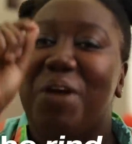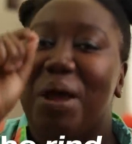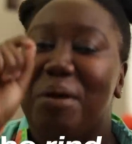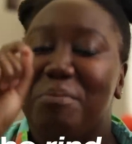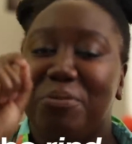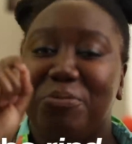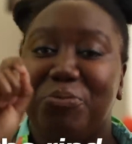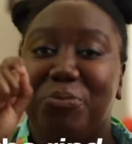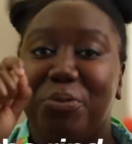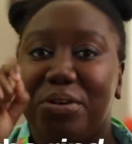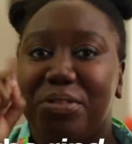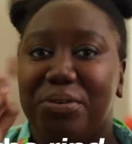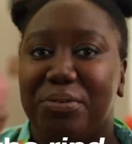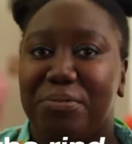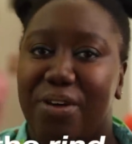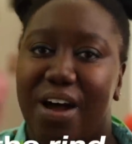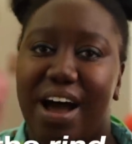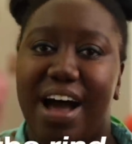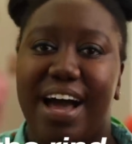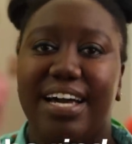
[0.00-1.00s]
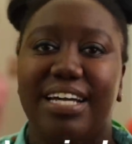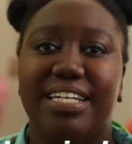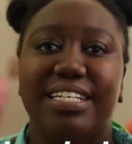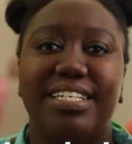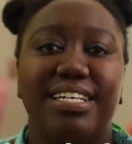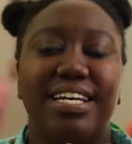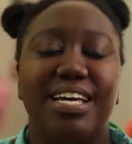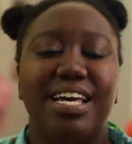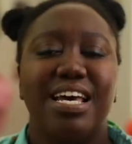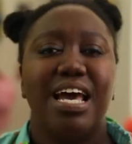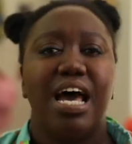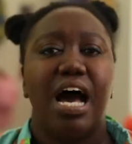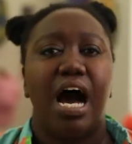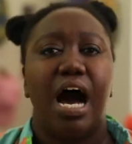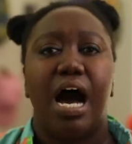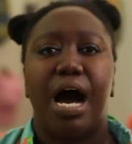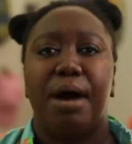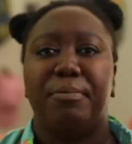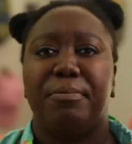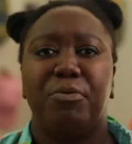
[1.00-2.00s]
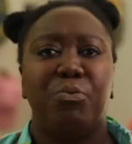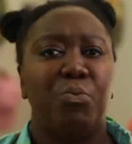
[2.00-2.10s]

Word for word: right before the rind, um,